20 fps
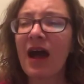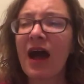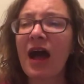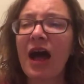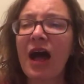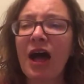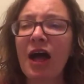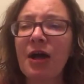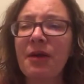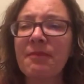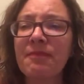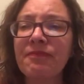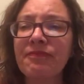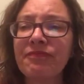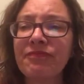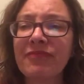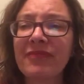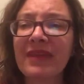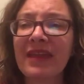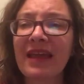
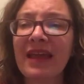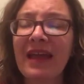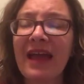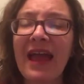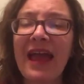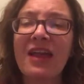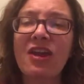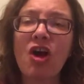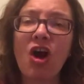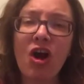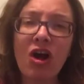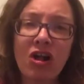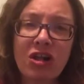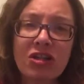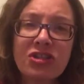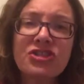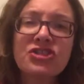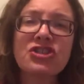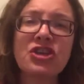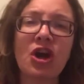And
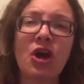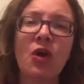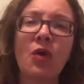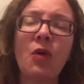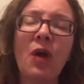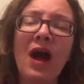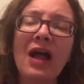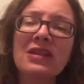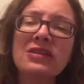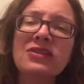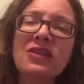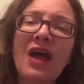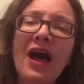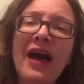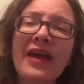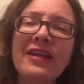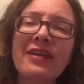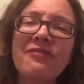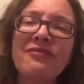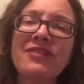also, a
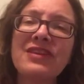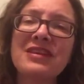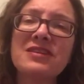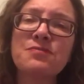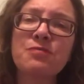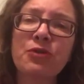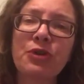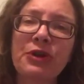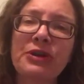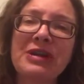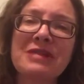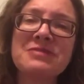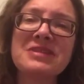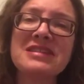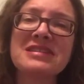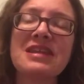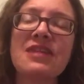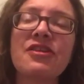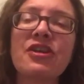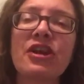lot of these programs
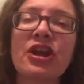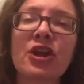that say they're